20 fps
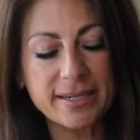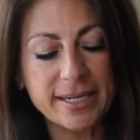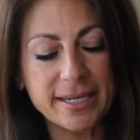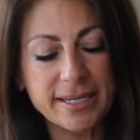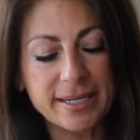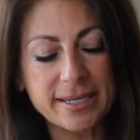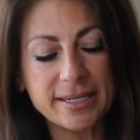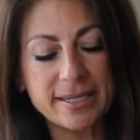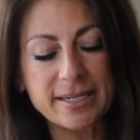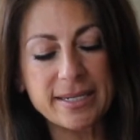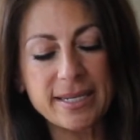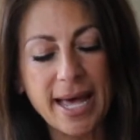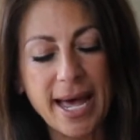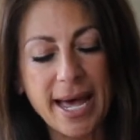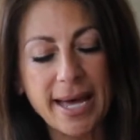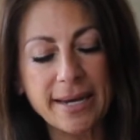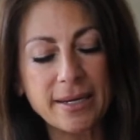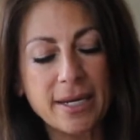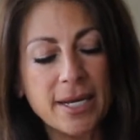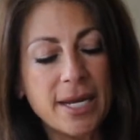is
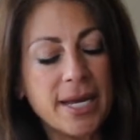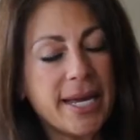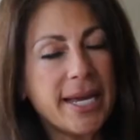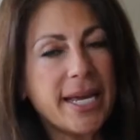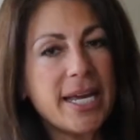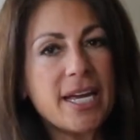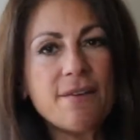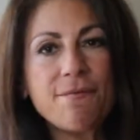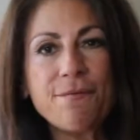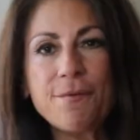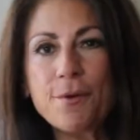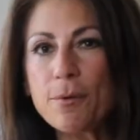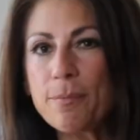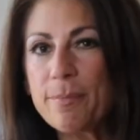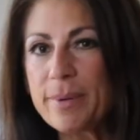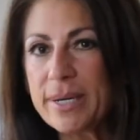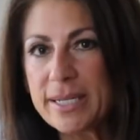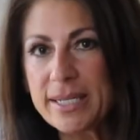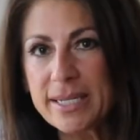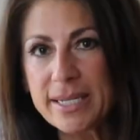that if you're
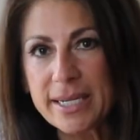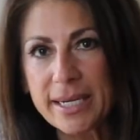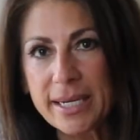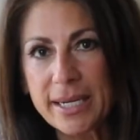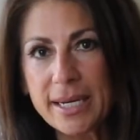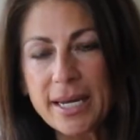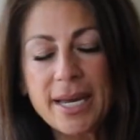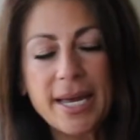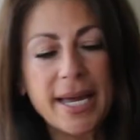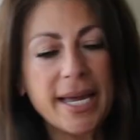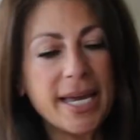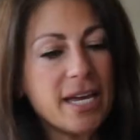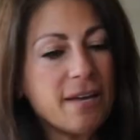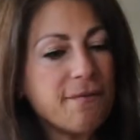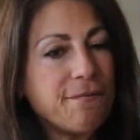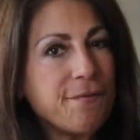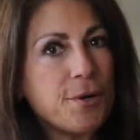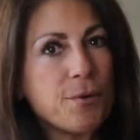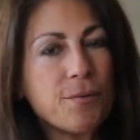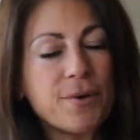busy,
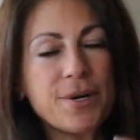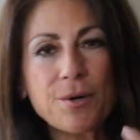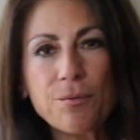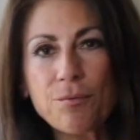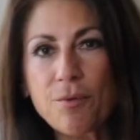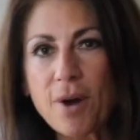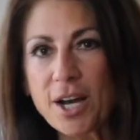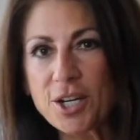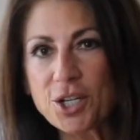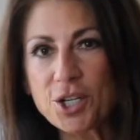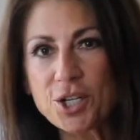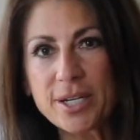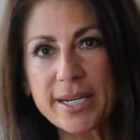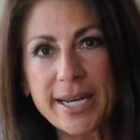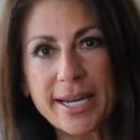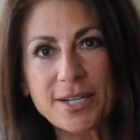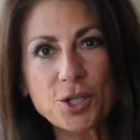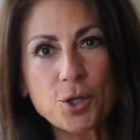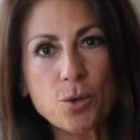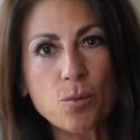if you're in a rush to
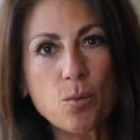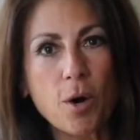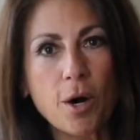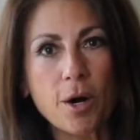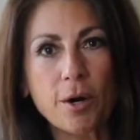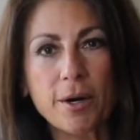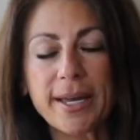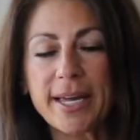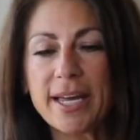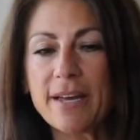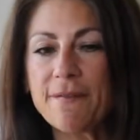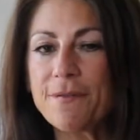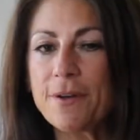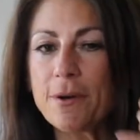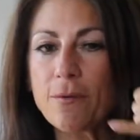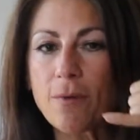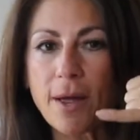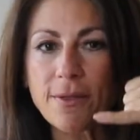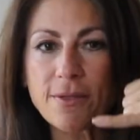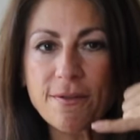get to work, if
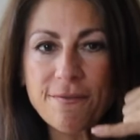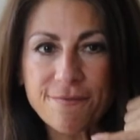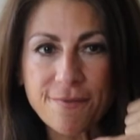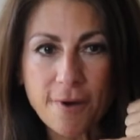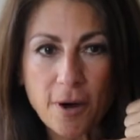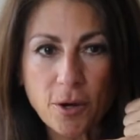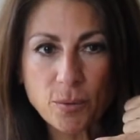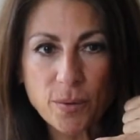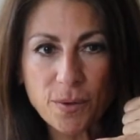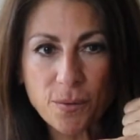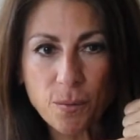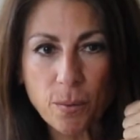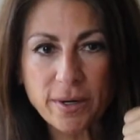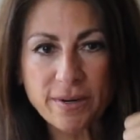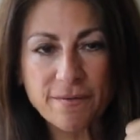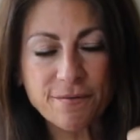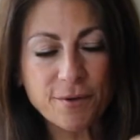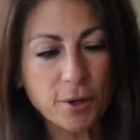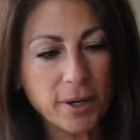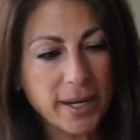you're on the phone with one
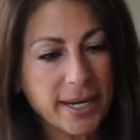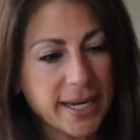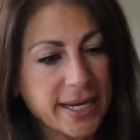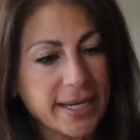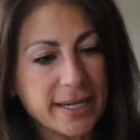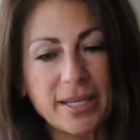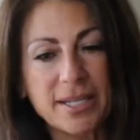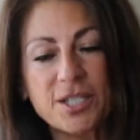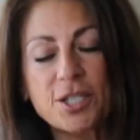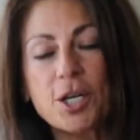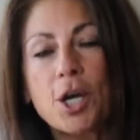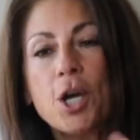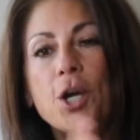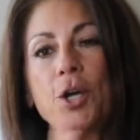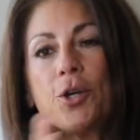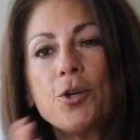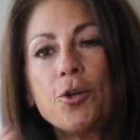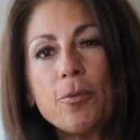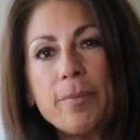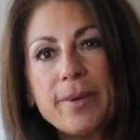of your kids,
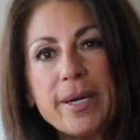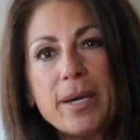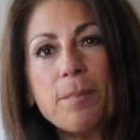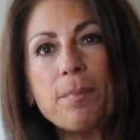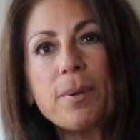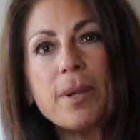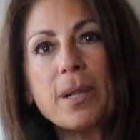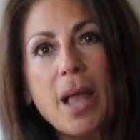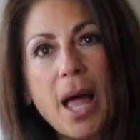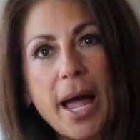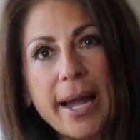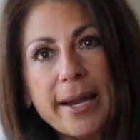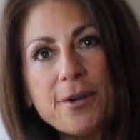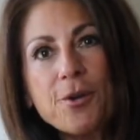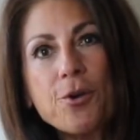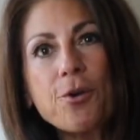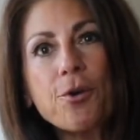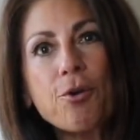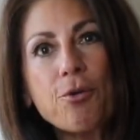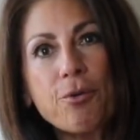you'll be applying
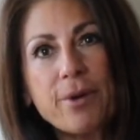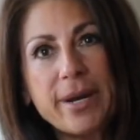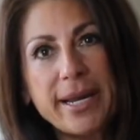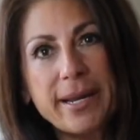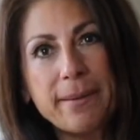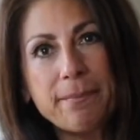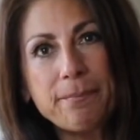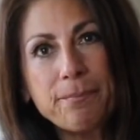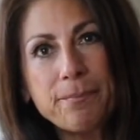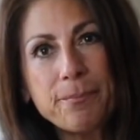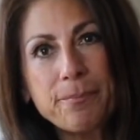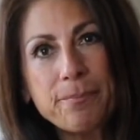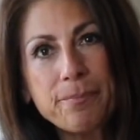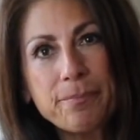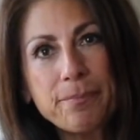your cream